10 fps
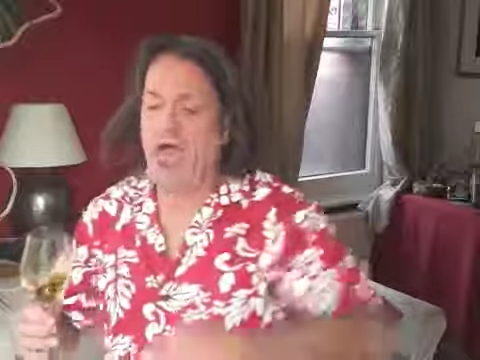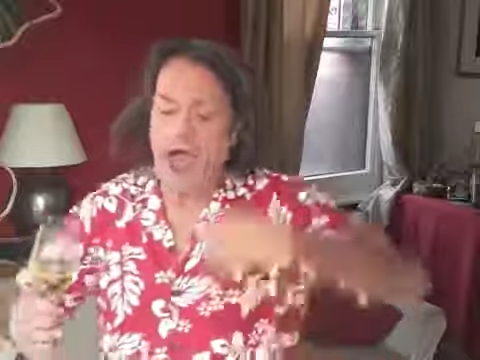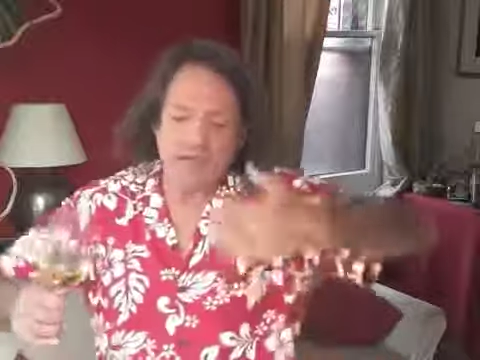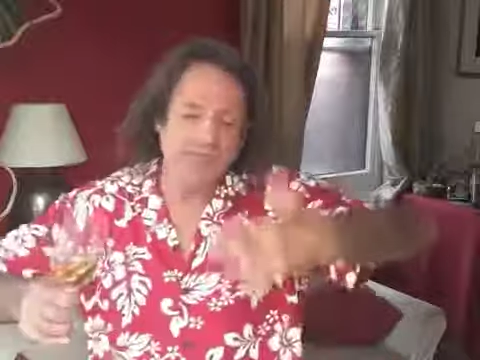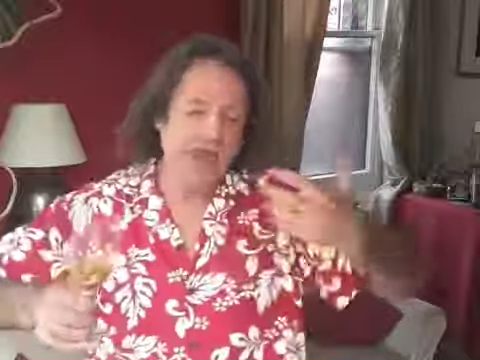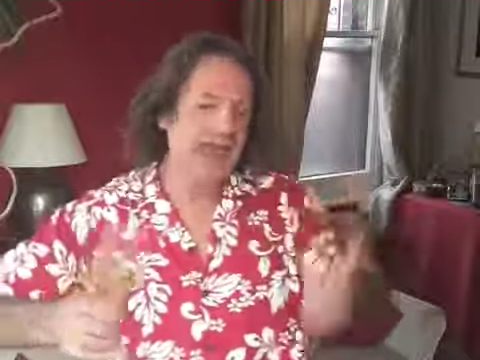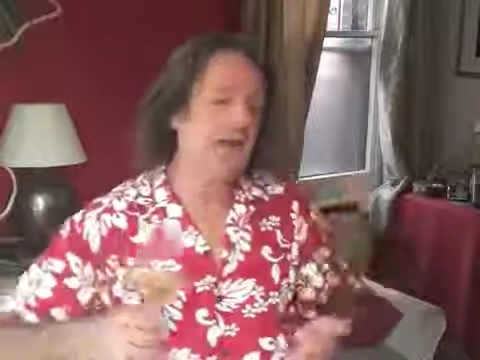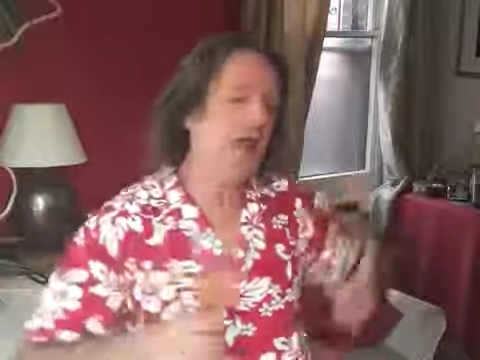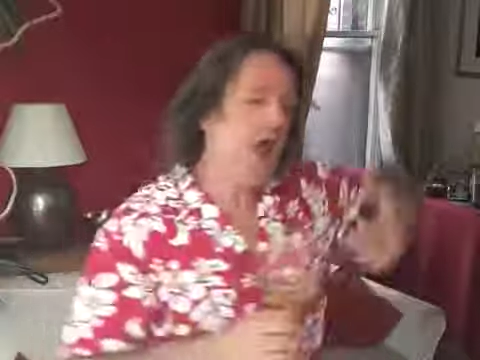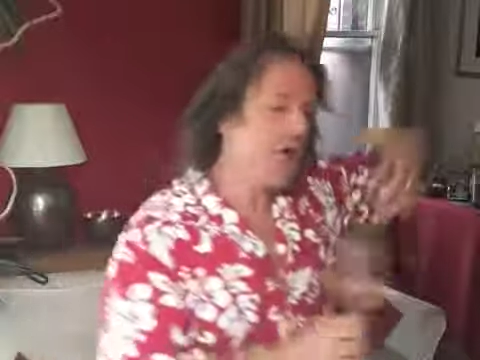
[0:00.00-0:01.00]
and that
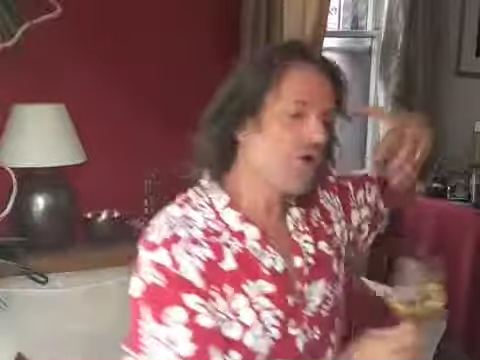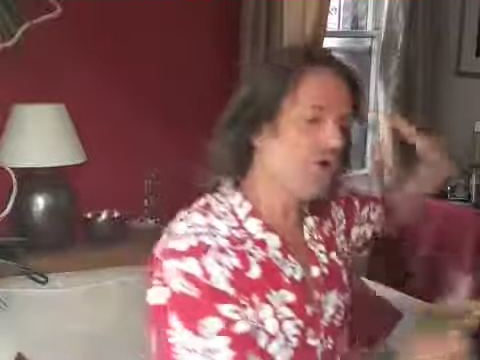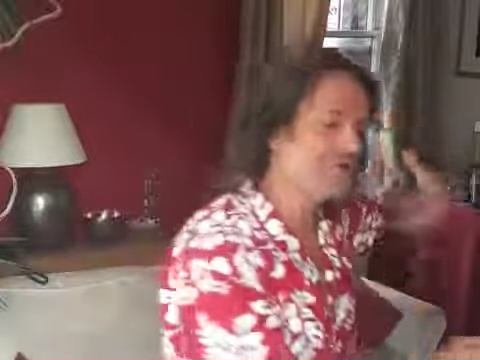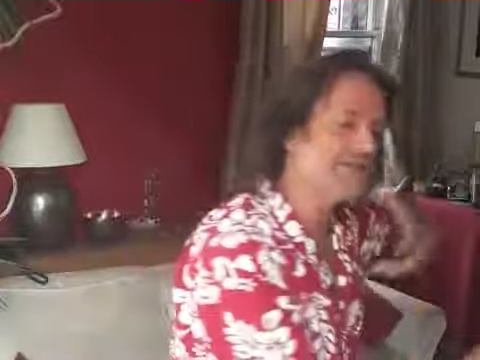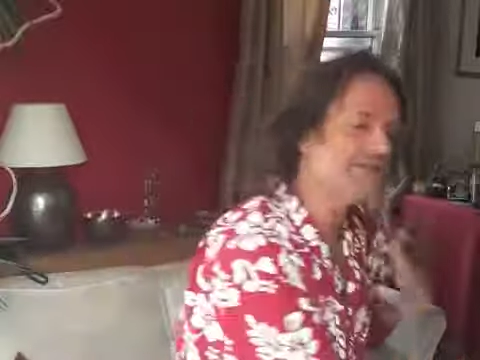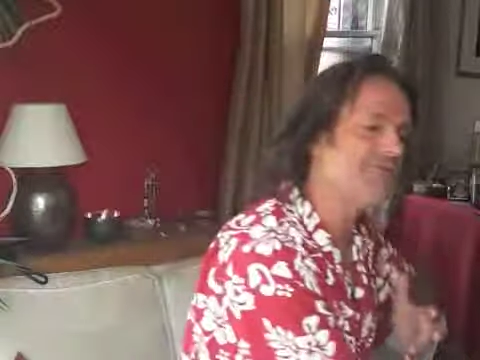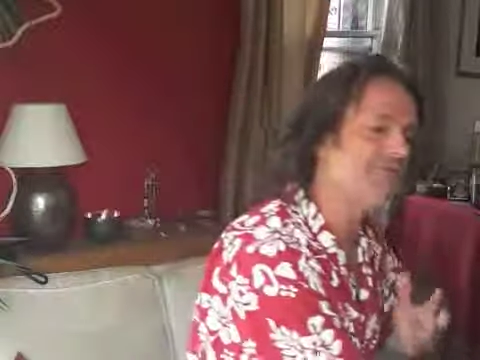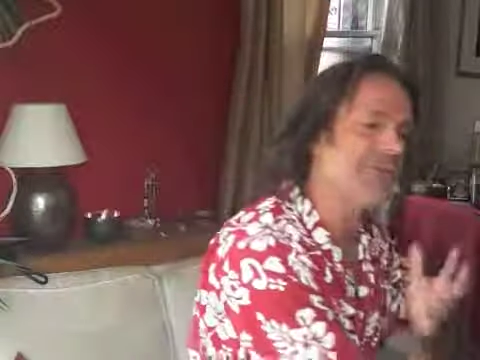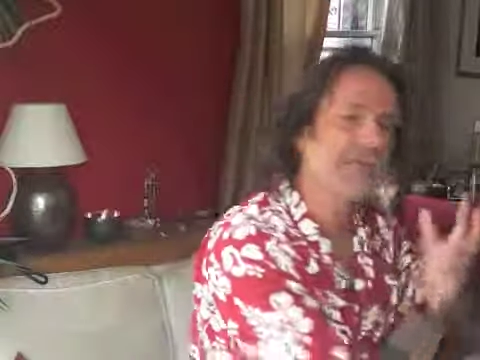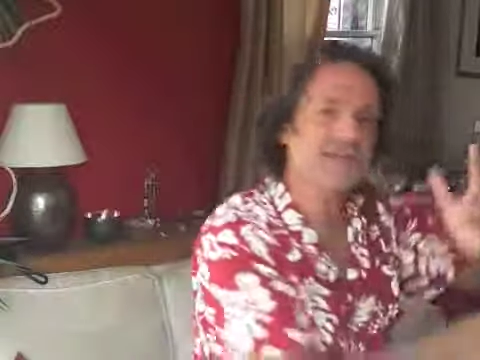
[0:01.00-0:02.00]
causes the
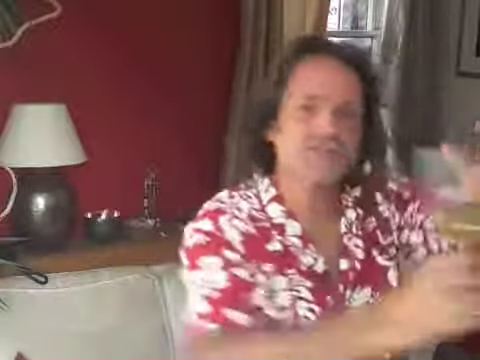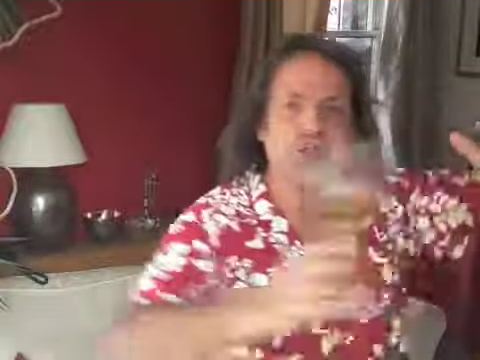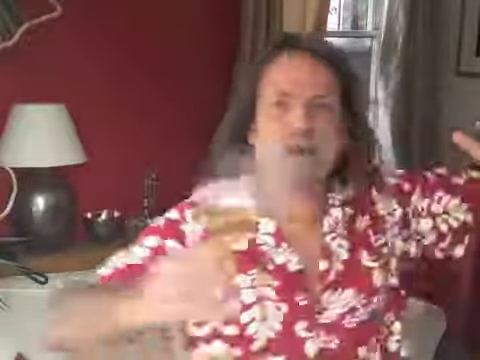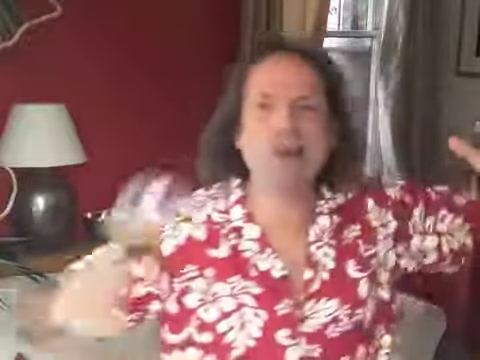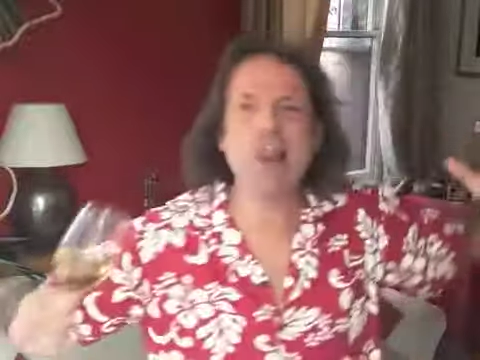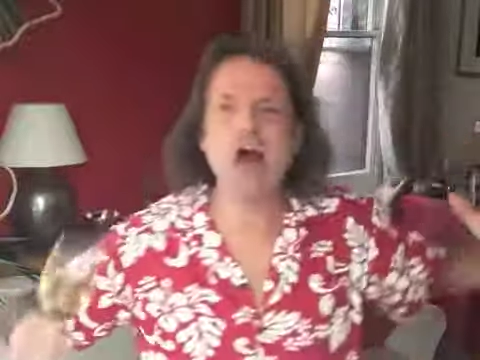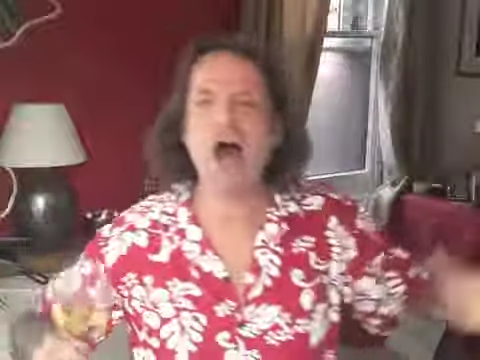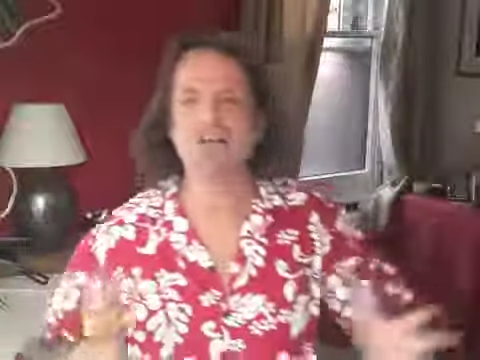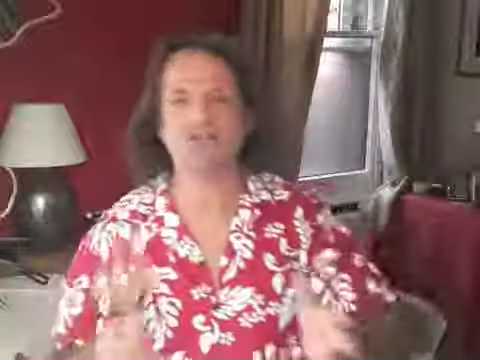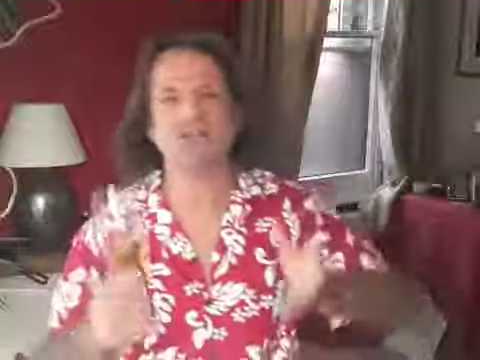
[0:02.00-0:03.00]
finish to
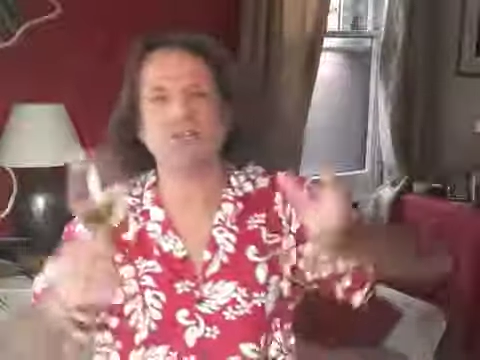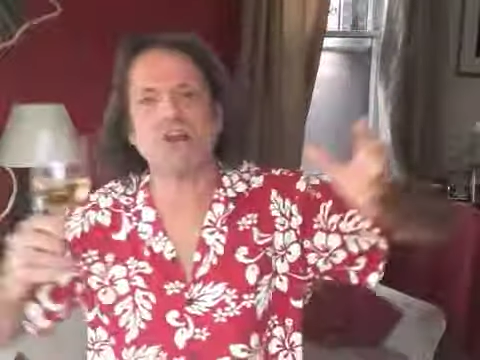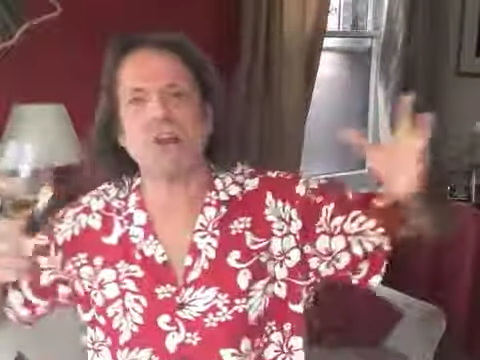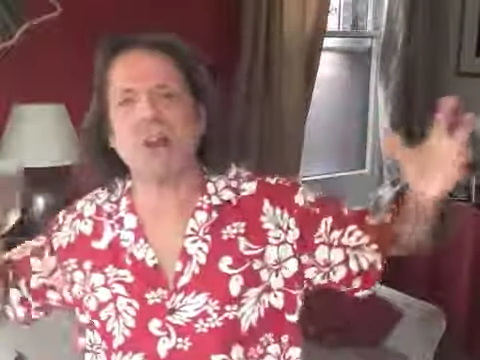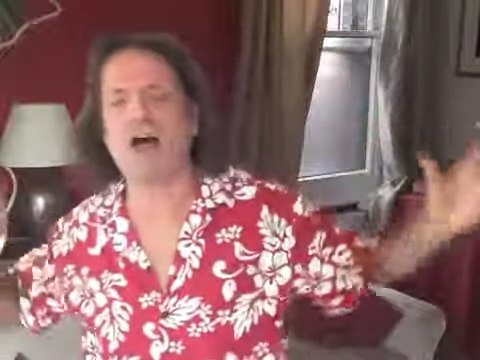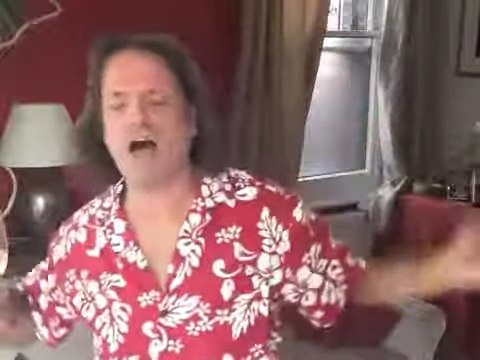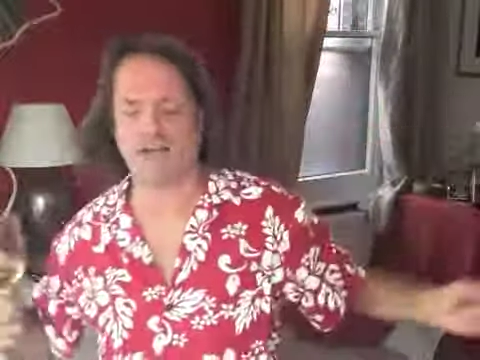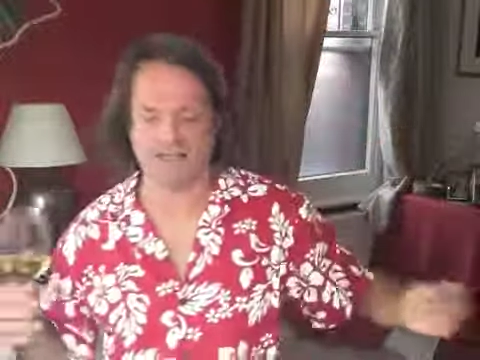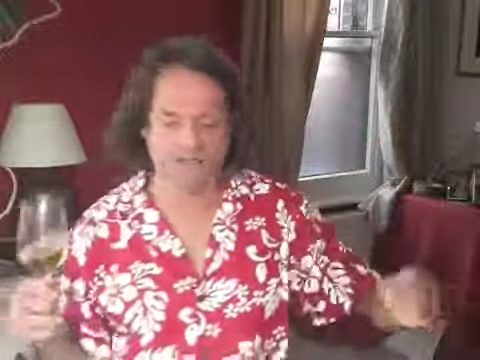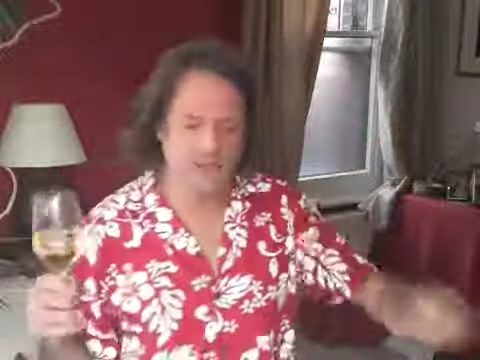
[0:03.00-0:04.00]
last and
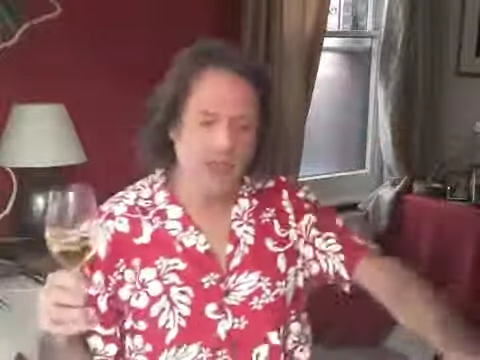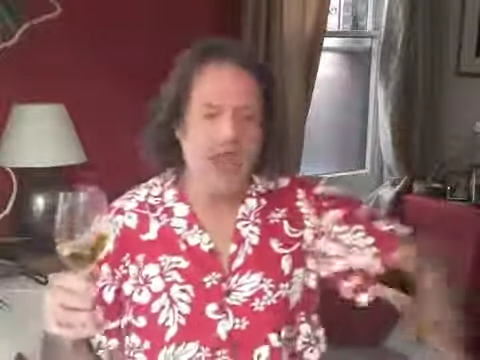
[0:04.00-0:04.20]
last.